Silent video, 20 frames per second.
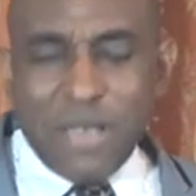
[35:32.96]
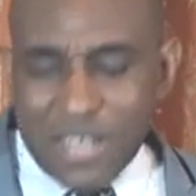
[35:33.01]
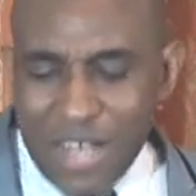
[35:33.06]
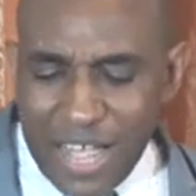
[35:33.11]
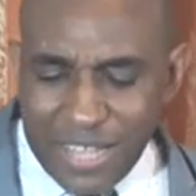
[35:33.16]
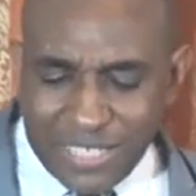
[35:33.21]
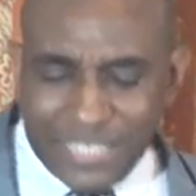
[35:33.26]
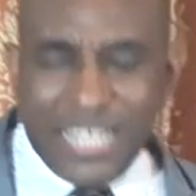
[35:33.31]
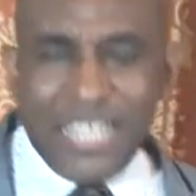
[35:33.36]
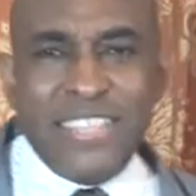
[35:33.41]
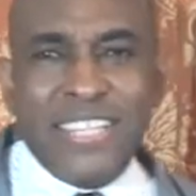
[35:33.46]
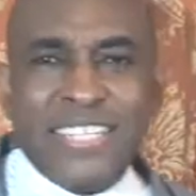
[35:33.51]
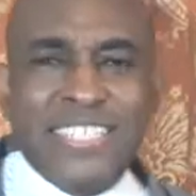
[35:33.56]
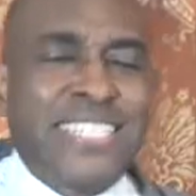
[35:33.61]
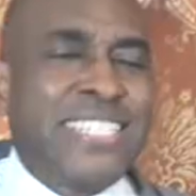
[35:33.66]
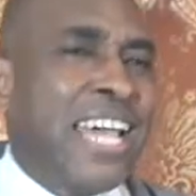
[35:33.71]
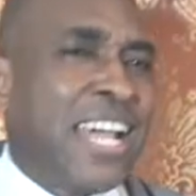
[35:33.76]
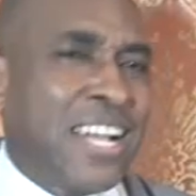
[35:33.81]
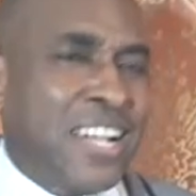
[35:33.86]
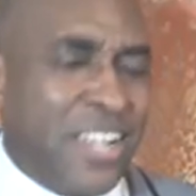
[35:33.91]
Because in
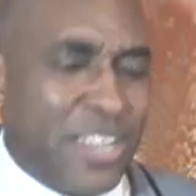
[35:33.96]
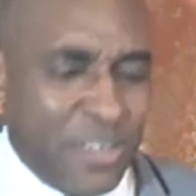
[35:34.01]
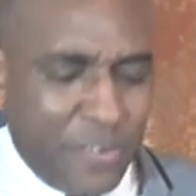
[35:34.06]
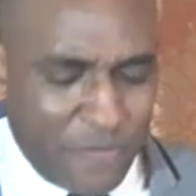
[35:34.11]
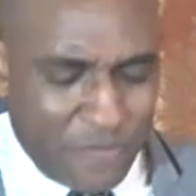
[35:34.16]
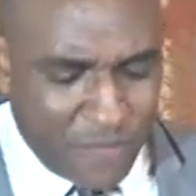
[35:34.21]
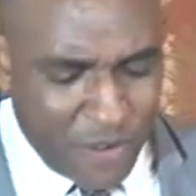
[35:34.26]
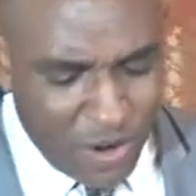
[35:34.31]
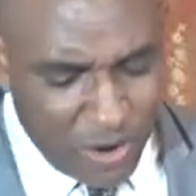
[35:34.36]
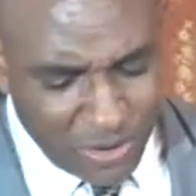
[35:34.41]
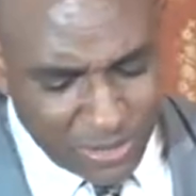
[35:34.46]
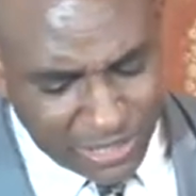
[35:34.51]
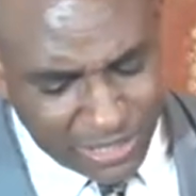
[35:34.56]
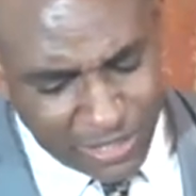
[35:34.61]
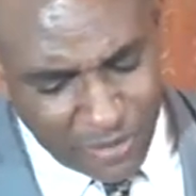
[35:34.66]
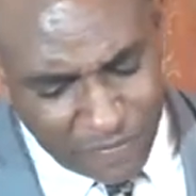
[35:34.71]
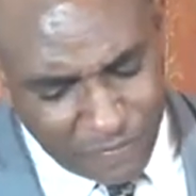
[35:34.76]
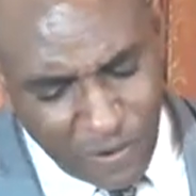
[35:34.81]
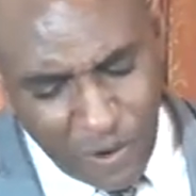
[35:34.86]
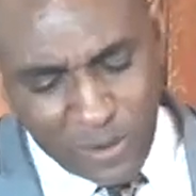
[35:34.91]
the second
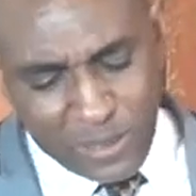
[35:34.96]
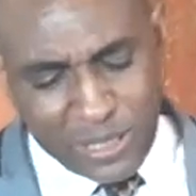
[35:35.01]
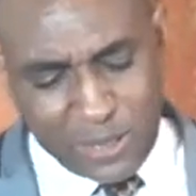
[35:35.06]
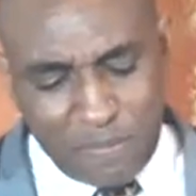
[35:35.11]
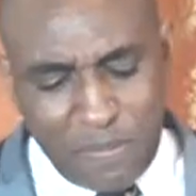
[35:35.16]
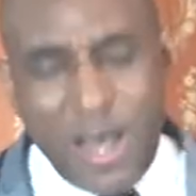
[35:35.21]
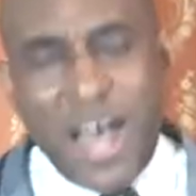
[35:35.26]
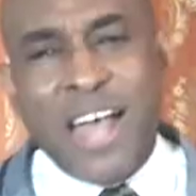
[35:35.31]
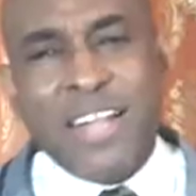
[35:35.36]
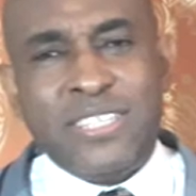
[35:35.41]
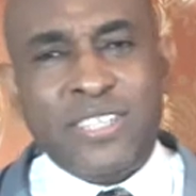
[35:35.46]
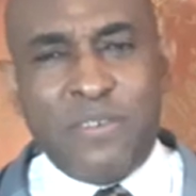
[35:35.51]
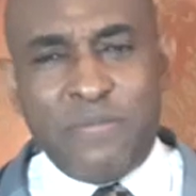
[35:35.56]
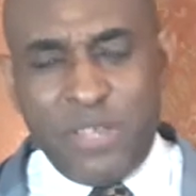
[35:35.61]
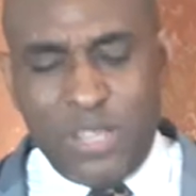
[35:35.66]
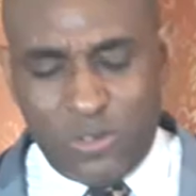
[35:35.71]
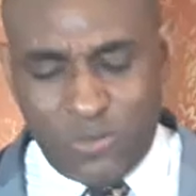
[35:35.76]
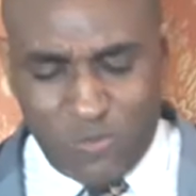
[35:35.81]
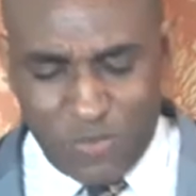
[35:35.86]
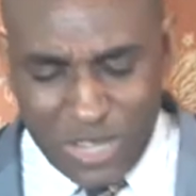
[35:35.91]
verse, the first part
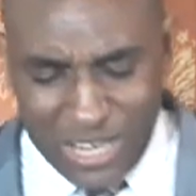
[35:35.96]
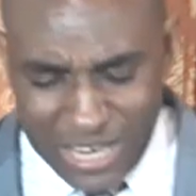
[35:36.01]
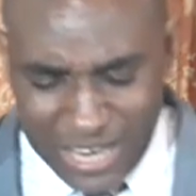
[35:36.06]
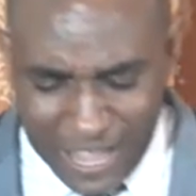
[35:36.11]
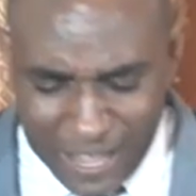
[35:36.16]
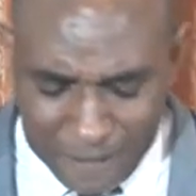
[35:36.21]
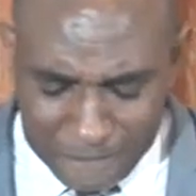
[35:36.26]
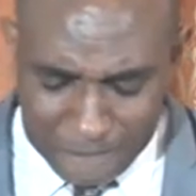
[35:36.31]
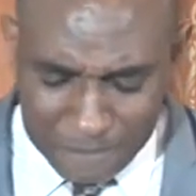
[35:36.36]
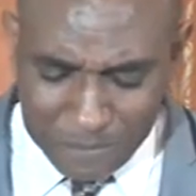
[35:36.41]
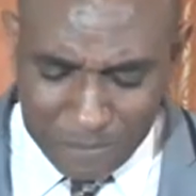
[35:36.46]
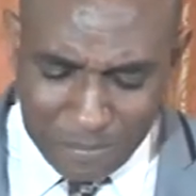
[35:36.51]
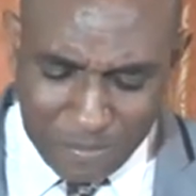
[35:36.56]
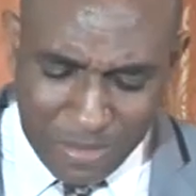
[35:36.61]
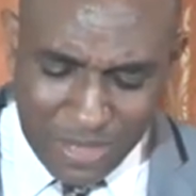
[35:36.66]
of it really,